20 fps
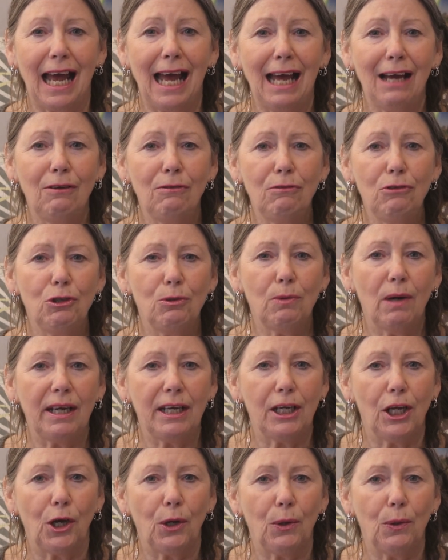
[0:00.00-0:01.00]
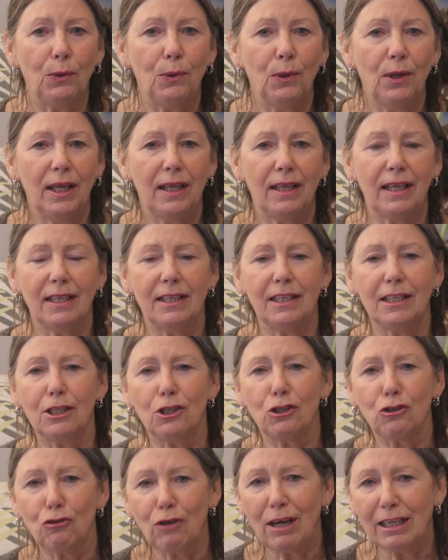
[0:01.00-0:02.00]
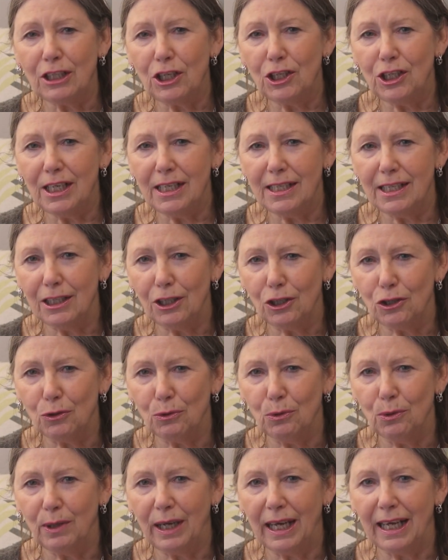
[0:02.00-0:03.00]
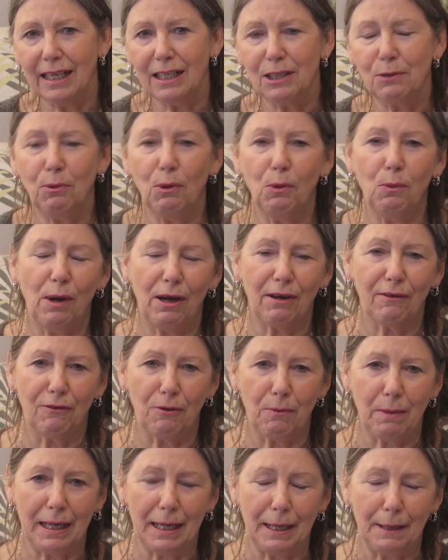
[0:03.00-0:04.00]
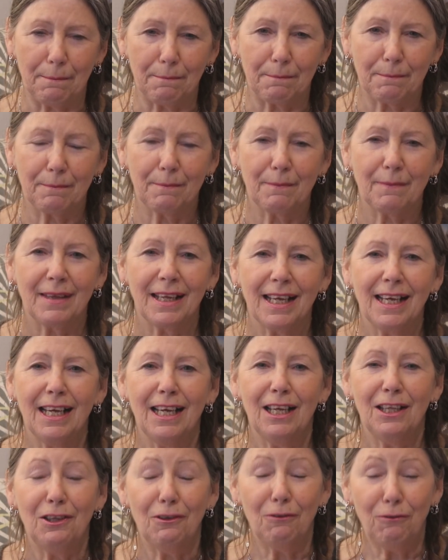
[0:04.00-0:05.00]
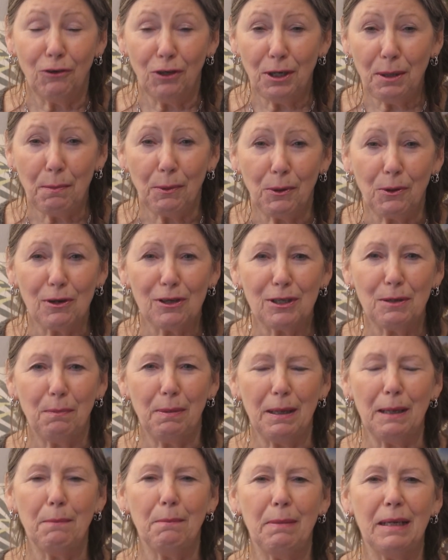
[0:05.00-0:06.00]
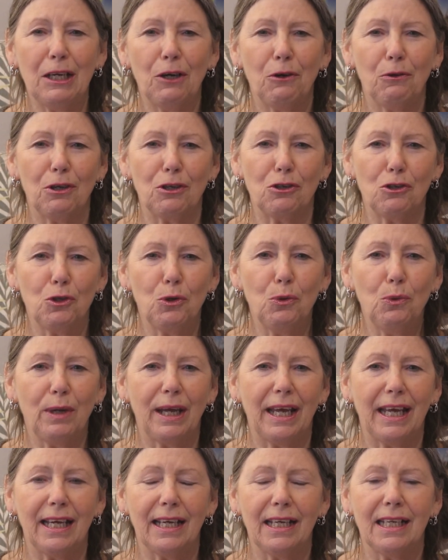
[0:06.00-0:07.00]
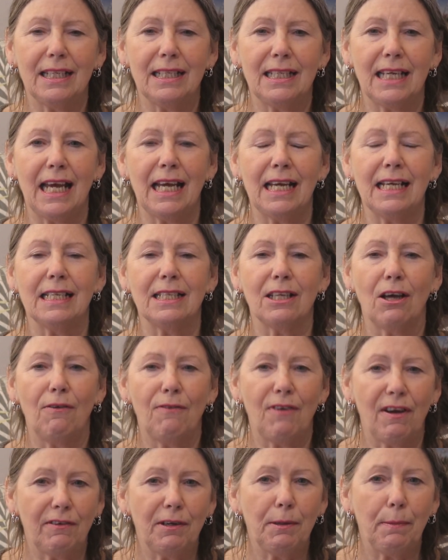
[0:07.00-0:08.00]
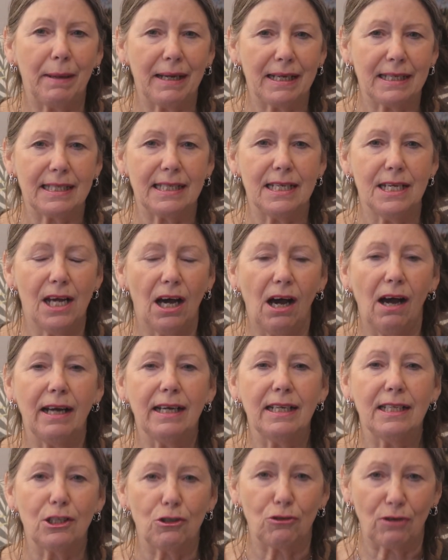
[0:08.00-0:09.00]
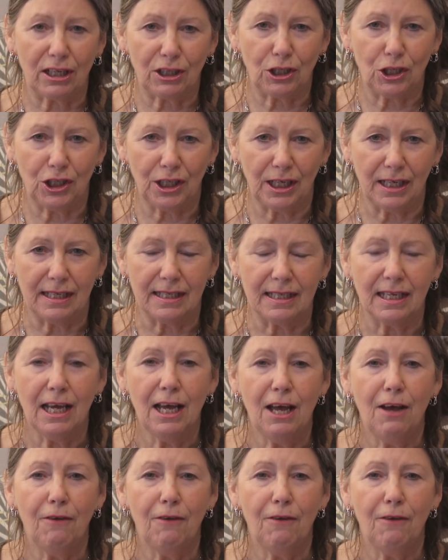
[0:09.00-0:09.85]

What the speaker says: how do I know that the strategies in the toolkit will work for me? The fully booked B&B owner's toolkit contains our very best 9 strategies